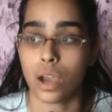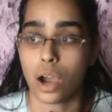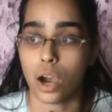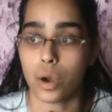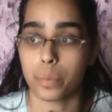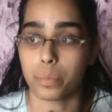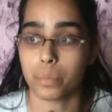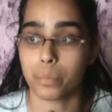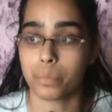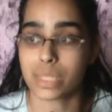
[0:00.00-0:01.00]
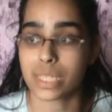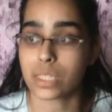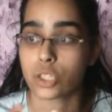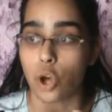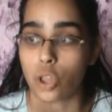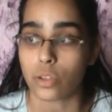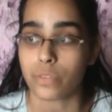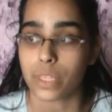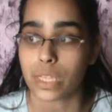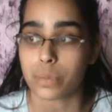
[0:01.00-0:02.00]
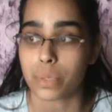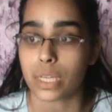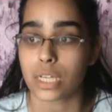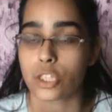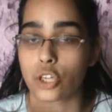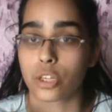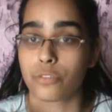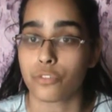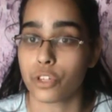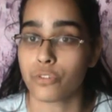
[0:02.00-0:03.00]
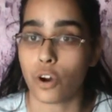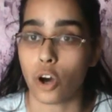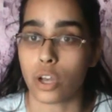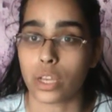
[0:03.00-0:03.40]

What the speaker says: But since all of these planets are in free fall,